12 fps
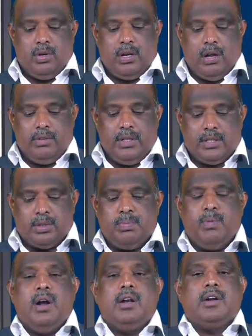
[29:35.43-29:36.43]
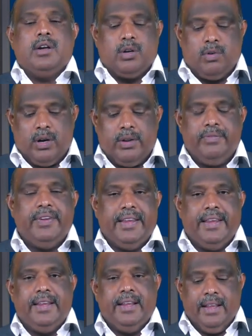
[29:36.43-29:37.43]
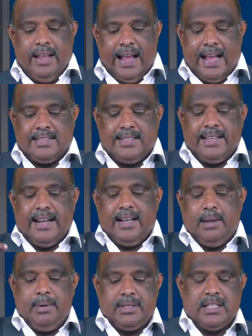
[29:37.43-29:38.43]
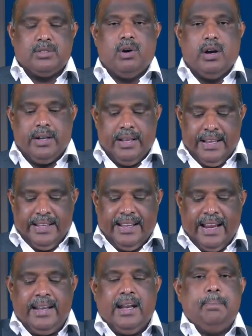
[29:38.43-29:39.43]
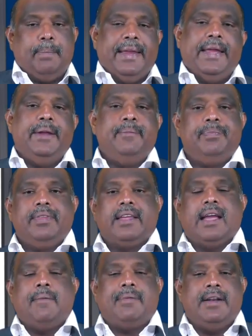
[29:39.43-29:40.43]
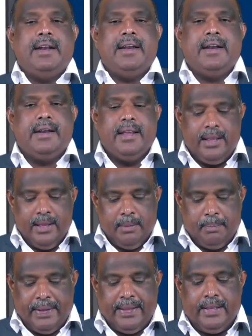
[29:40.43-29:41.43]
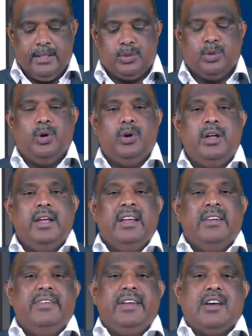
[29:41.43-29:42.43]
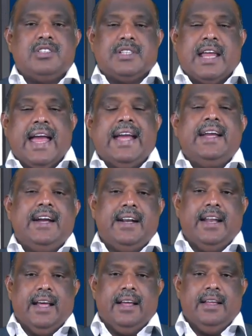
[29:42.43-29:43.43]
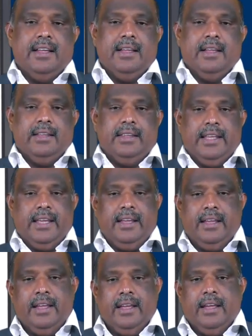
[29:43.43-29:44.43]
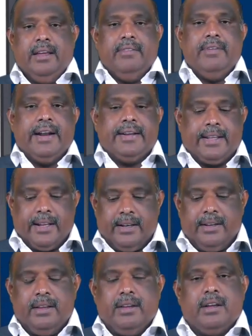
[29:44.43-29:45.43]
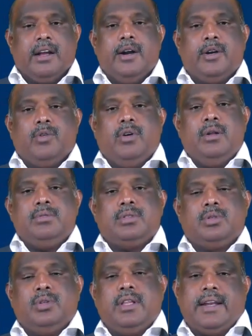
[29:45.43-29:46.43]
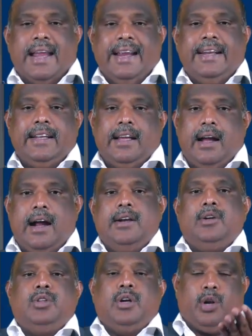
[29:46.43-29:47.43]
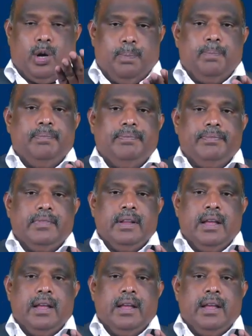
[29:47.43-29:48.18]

So now this small control volume V has the n limits as what? N and P, capital N and P. So we have staggered the vector control volumes to the right and to the top.